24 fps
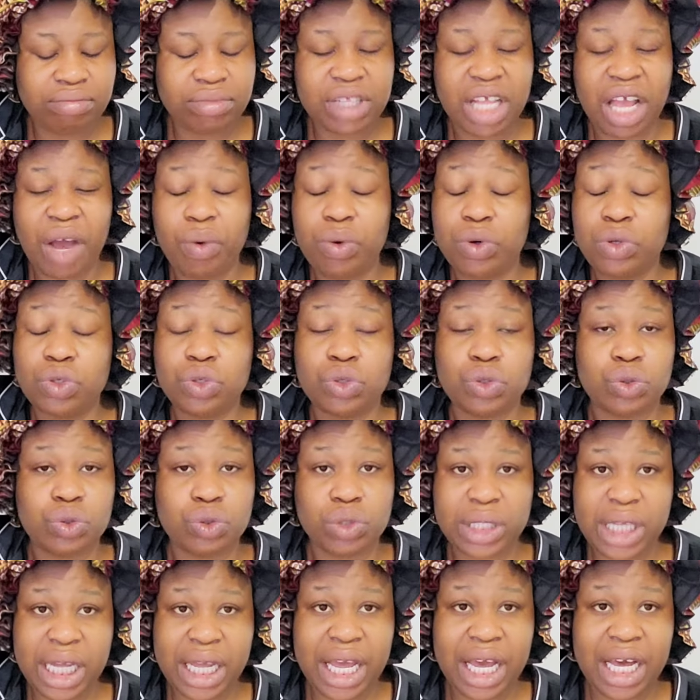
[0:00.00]
I was so
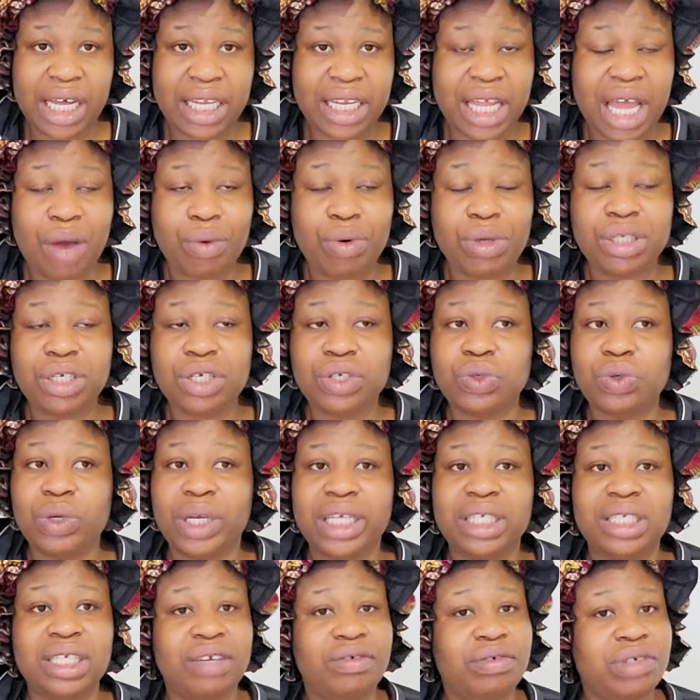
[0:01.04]
tired. I wanted to
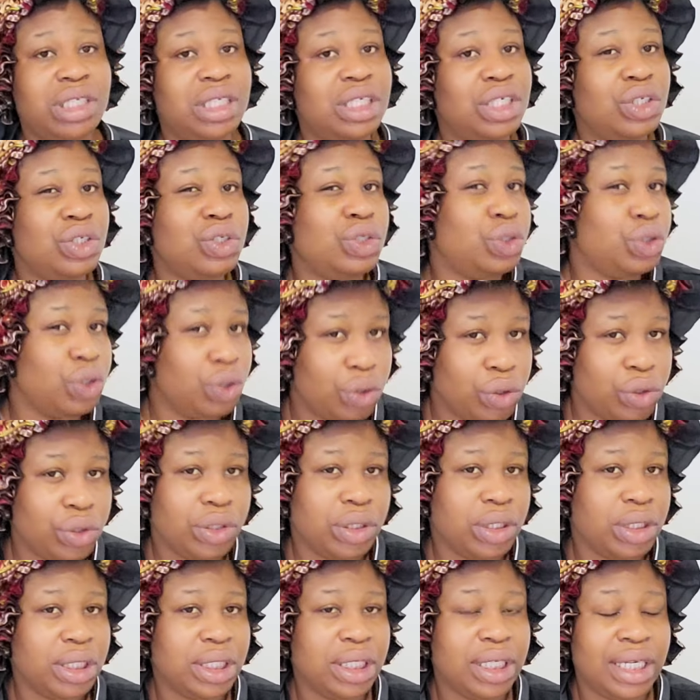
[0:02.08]
get everything
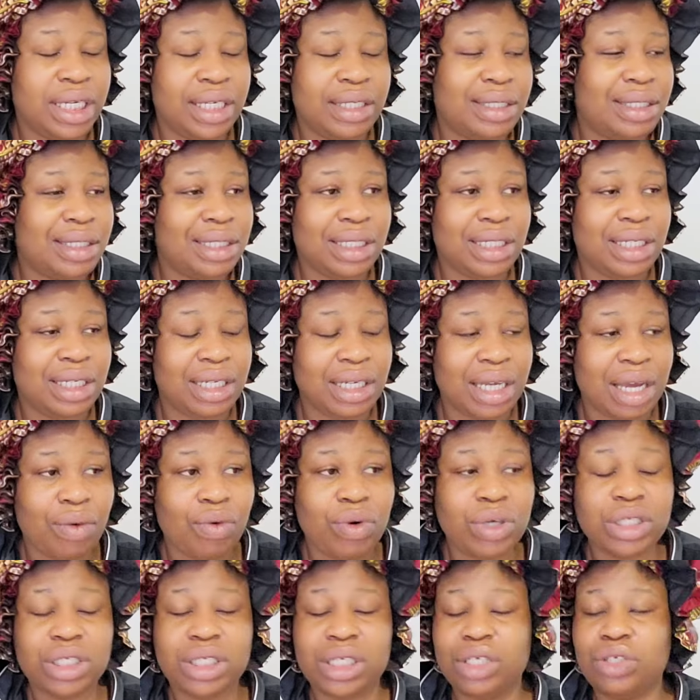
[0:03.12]
done yesterday. I
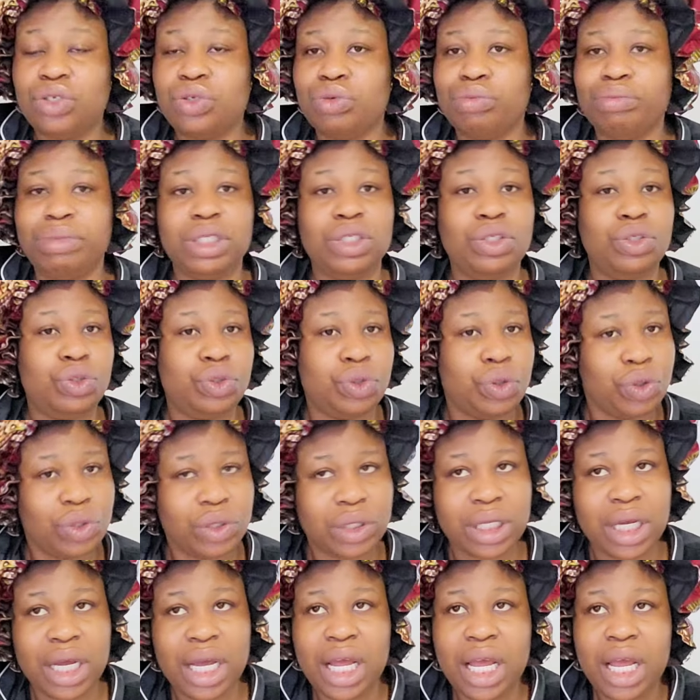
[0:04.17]
wanted to be
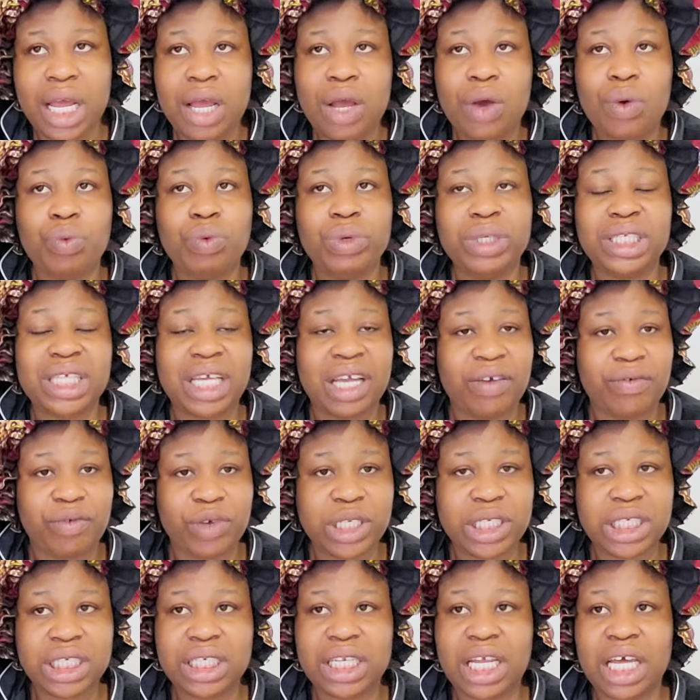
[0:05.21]
done with
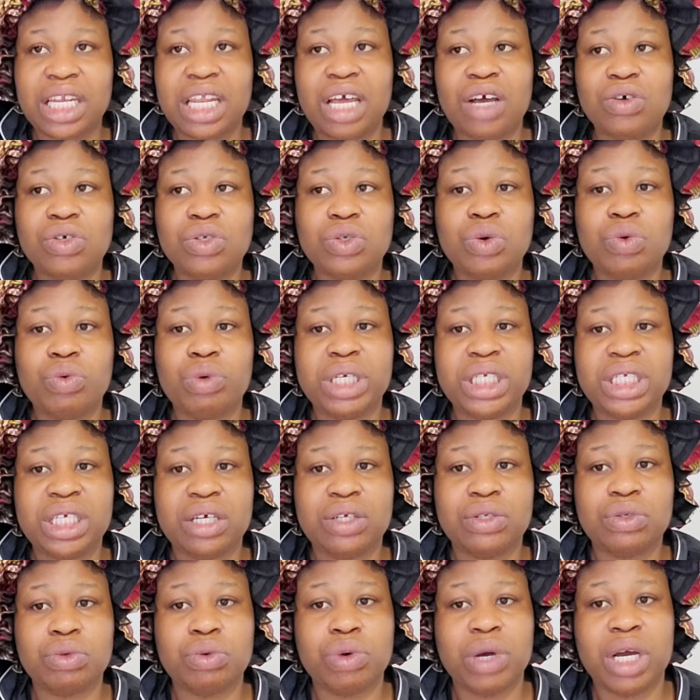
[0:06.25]
everything. And I also went
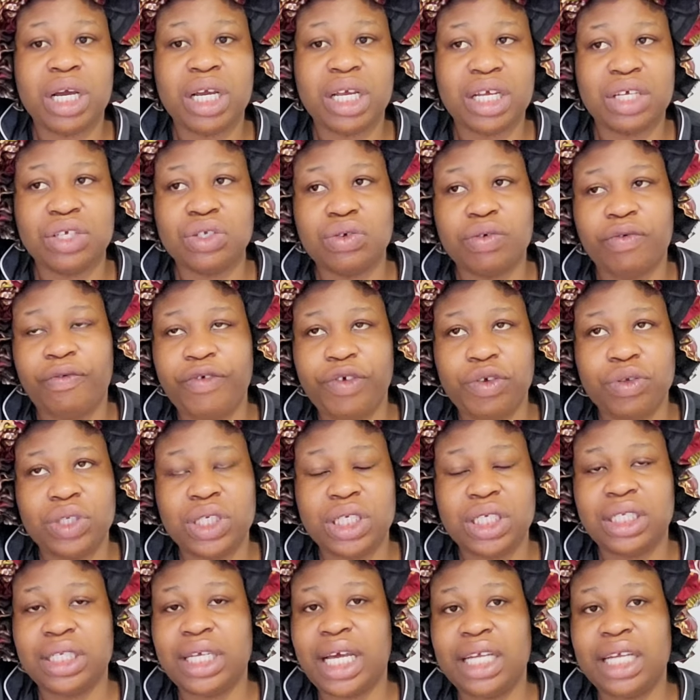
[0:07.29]
out to go and get some few things.